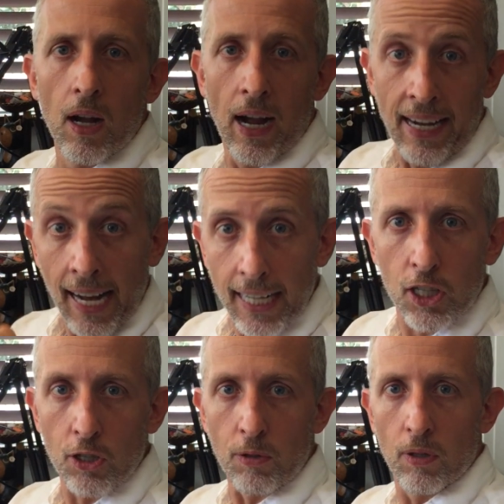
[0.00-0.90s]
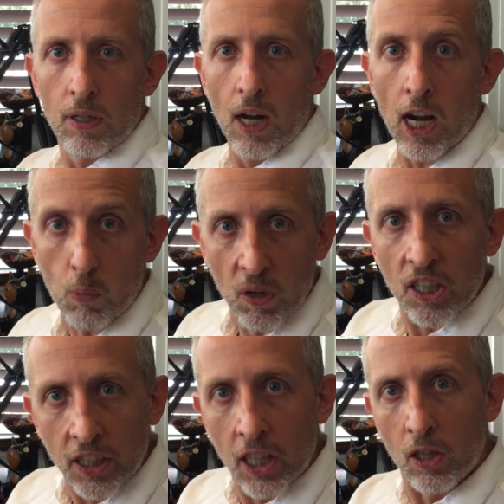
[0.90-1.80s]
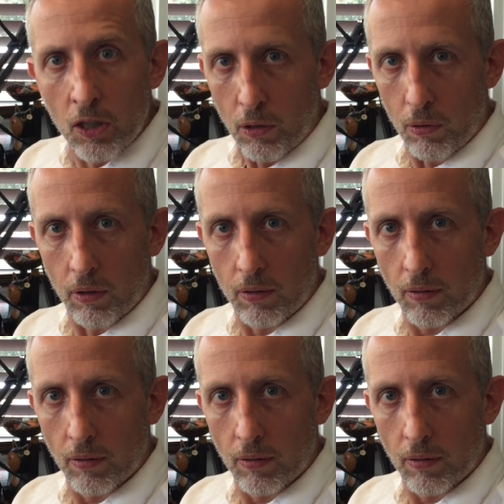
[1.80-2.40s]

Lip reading: I hate you. I want to kill you."